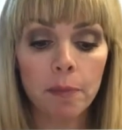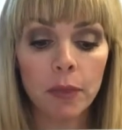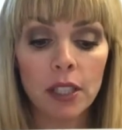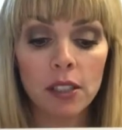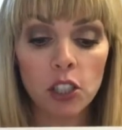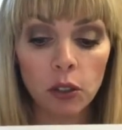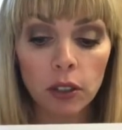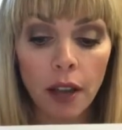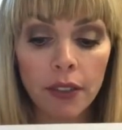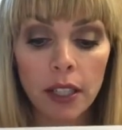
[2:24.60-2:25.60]
Still
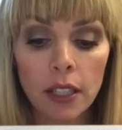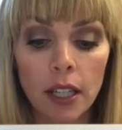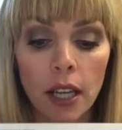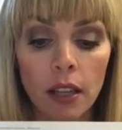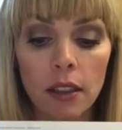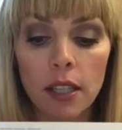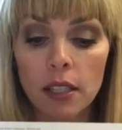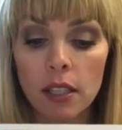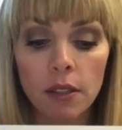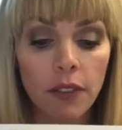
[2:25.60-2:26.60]
love it. This
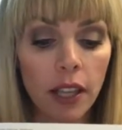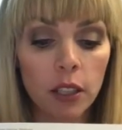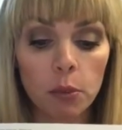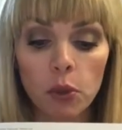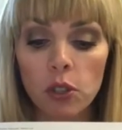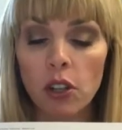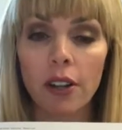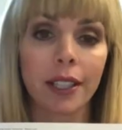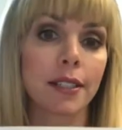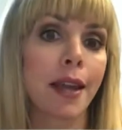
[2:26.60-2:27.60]
is available
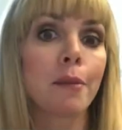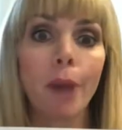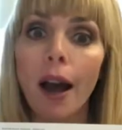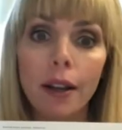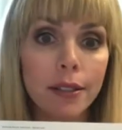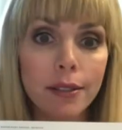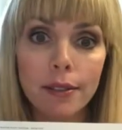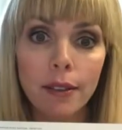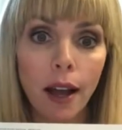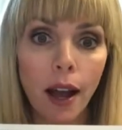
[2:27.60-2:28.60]
starting at 10 bucks.
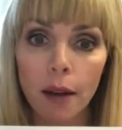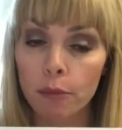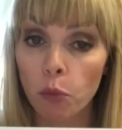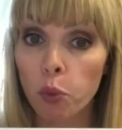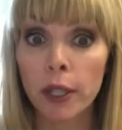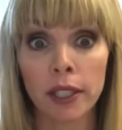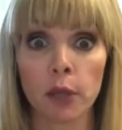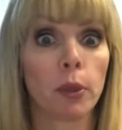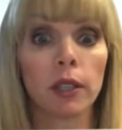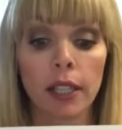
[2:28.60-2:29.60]
Really,
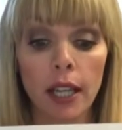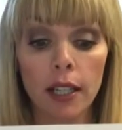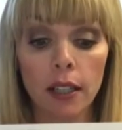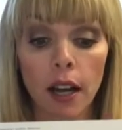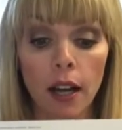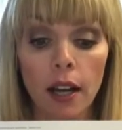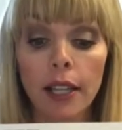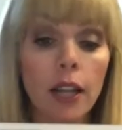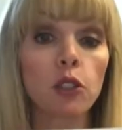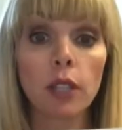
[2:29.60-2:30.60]

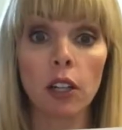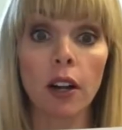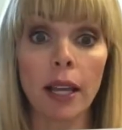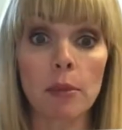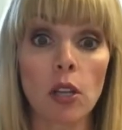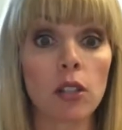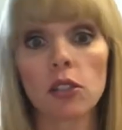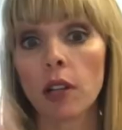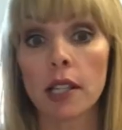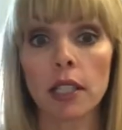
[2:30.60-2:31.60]
again, you can get it on Amazon, so
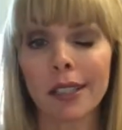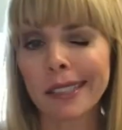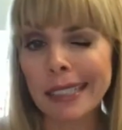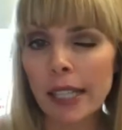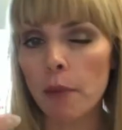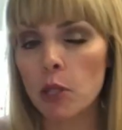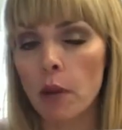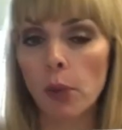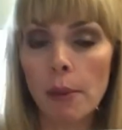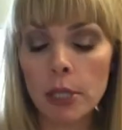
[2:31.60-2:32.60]
you guys can
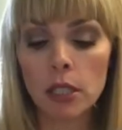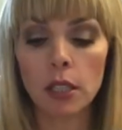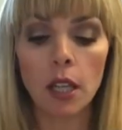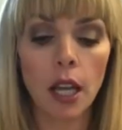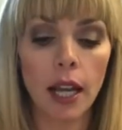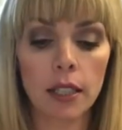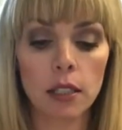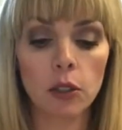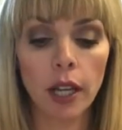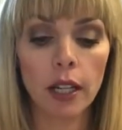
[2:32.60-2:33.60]
Amazon Prime it and
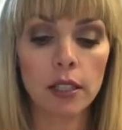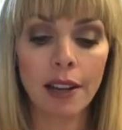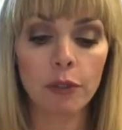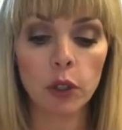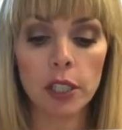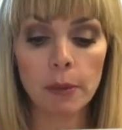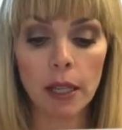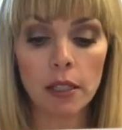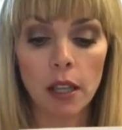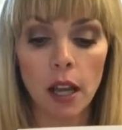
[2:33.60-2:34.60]
still get it in time for
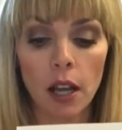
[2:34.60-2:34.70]
Christmas.